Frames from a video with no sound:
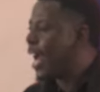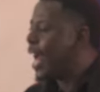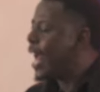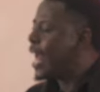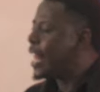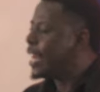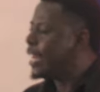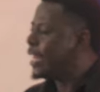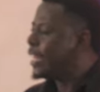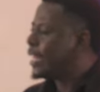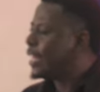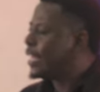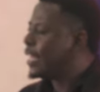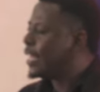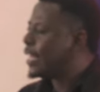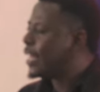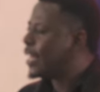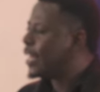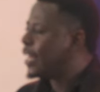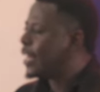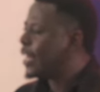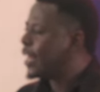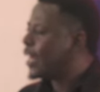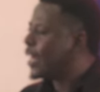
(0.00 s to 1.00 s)

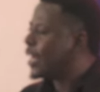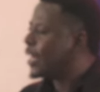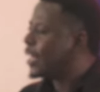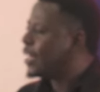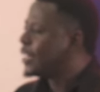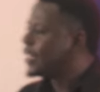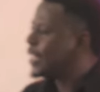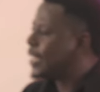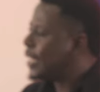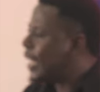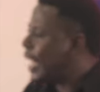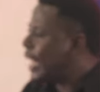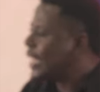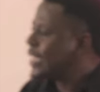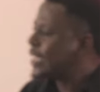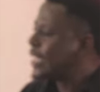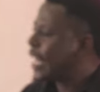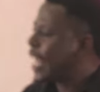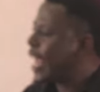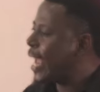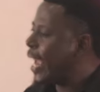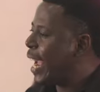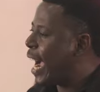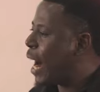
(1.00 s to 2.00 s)
And the next
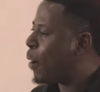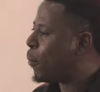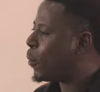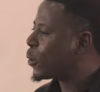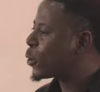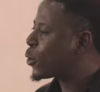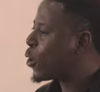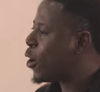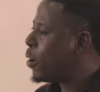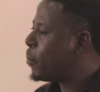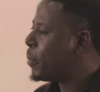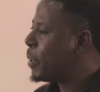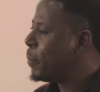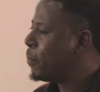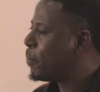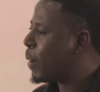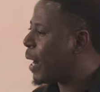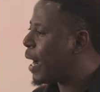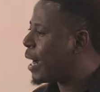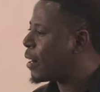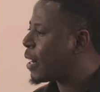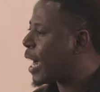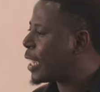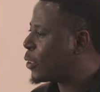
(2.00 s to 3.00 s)
day, I was coming
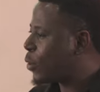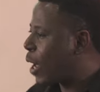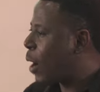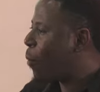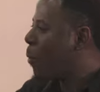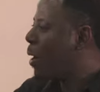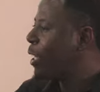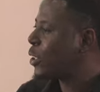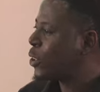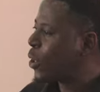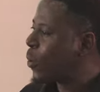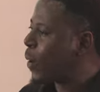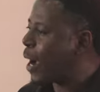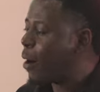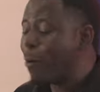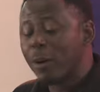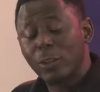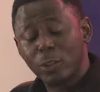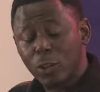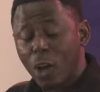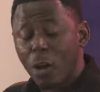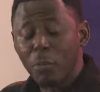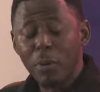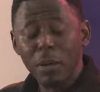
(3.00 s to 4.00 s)
back. So I went. Some, I
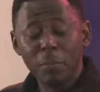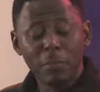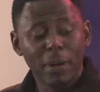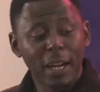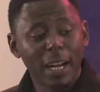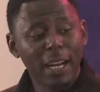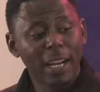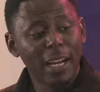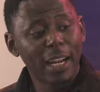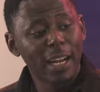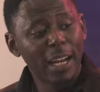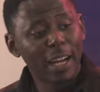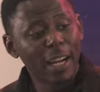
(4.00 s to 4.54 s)
was coming back,